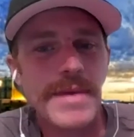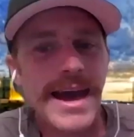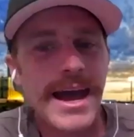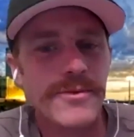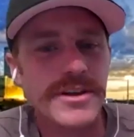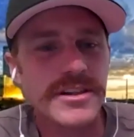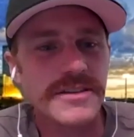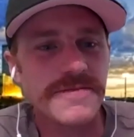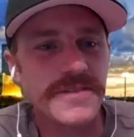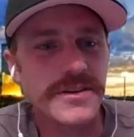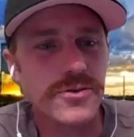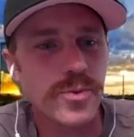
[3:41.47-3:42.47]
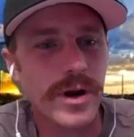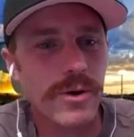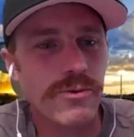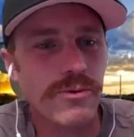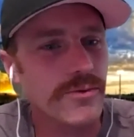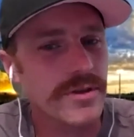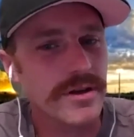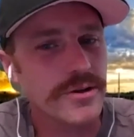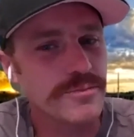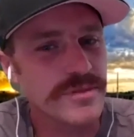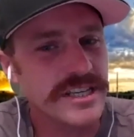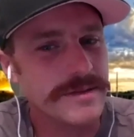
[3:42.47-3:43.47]
at Wrigley Field where we were the
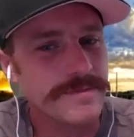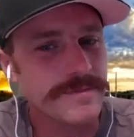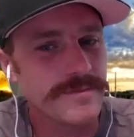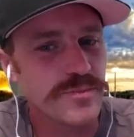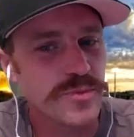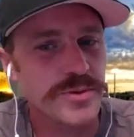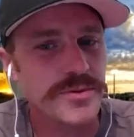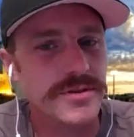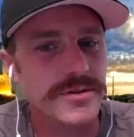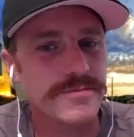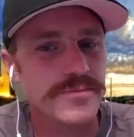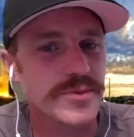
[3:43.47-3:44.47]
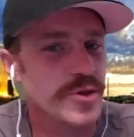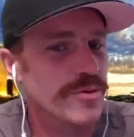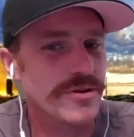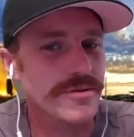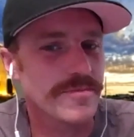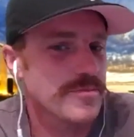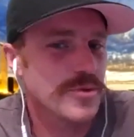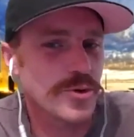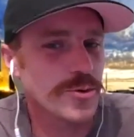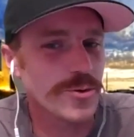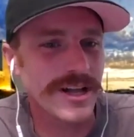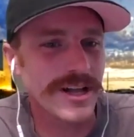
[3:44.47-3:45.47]
home team, which was super
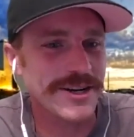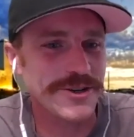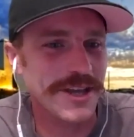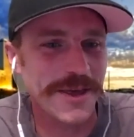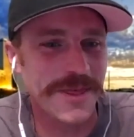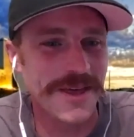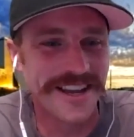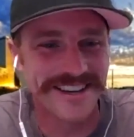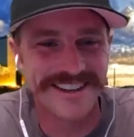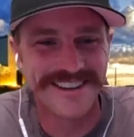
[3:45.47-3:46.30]
cool, actually, I think.